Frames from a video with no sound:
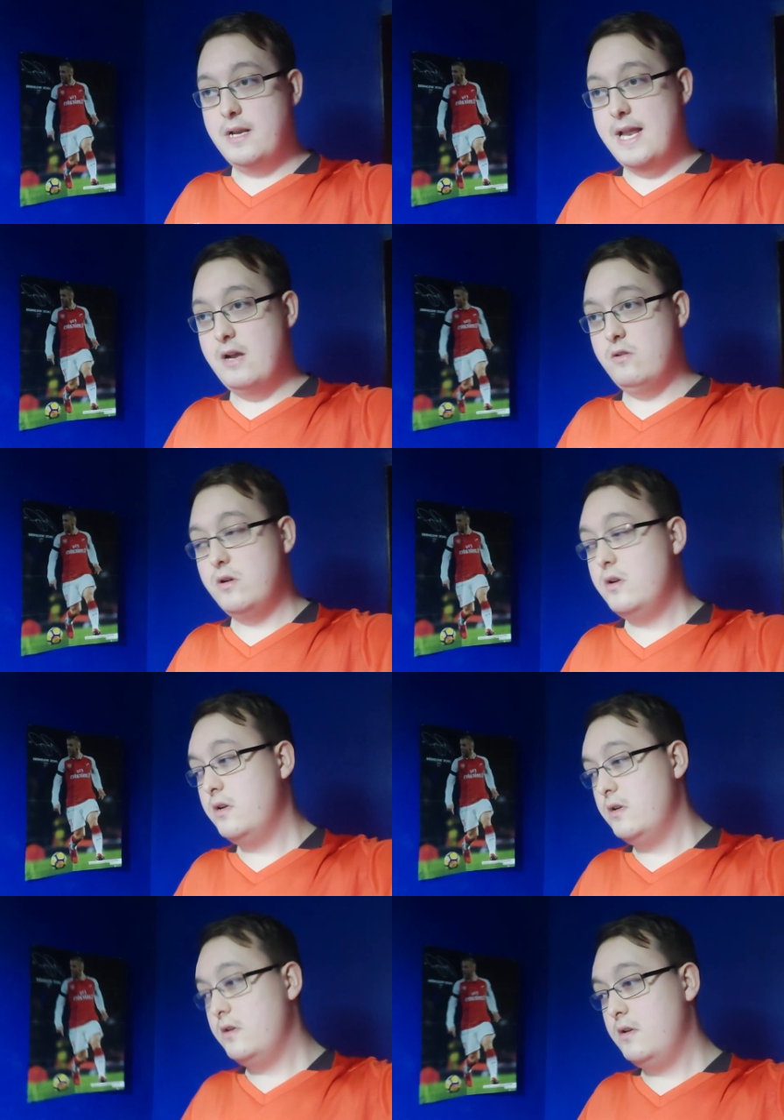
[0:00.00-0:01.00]
Now,
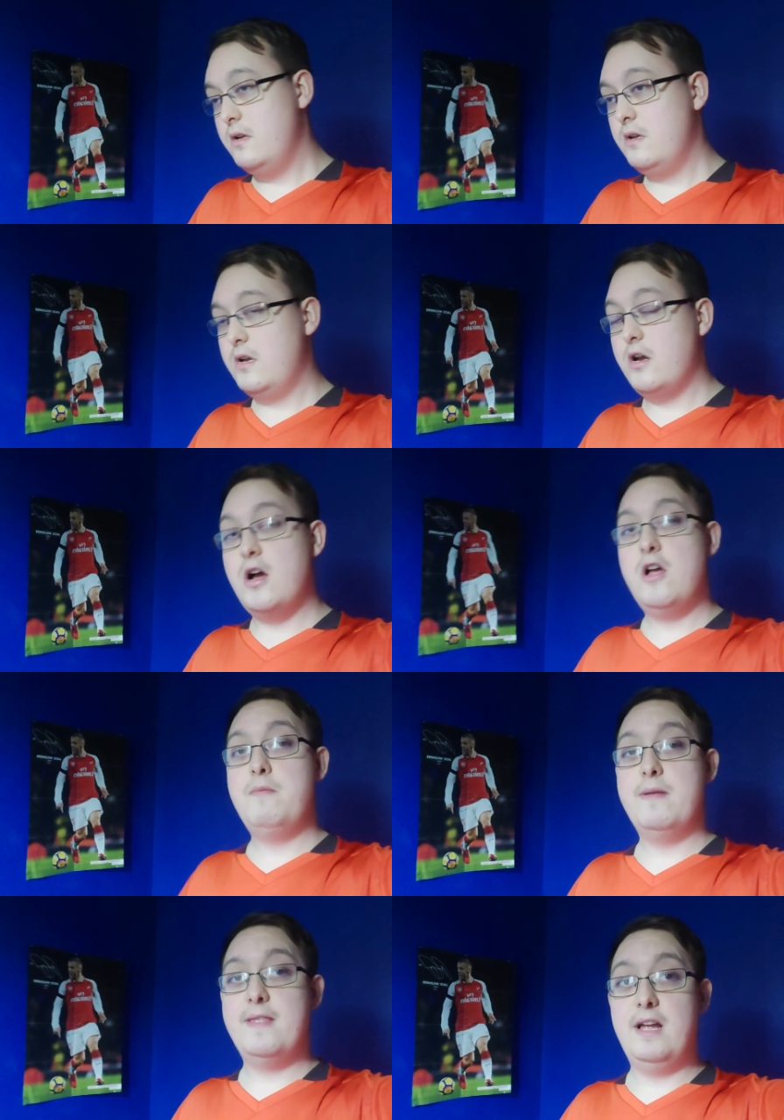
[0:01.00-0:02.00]
I
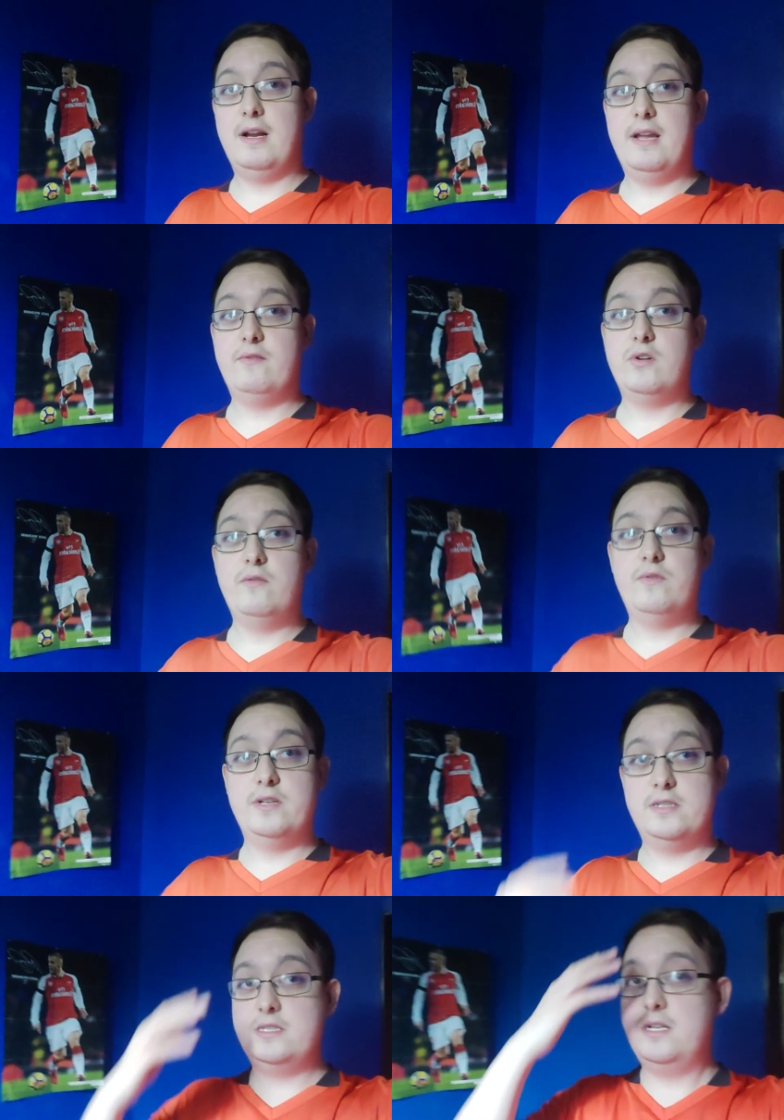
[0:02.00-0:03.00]
hope that will give
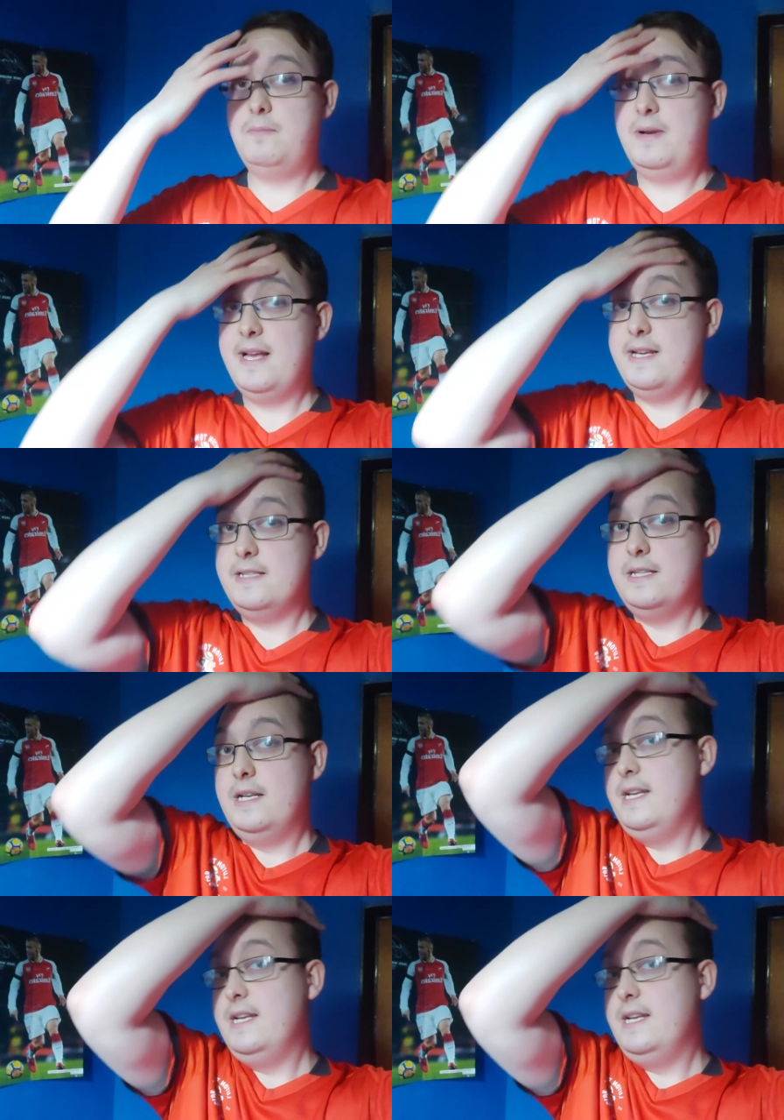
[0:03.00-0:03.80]
confidence to the players in the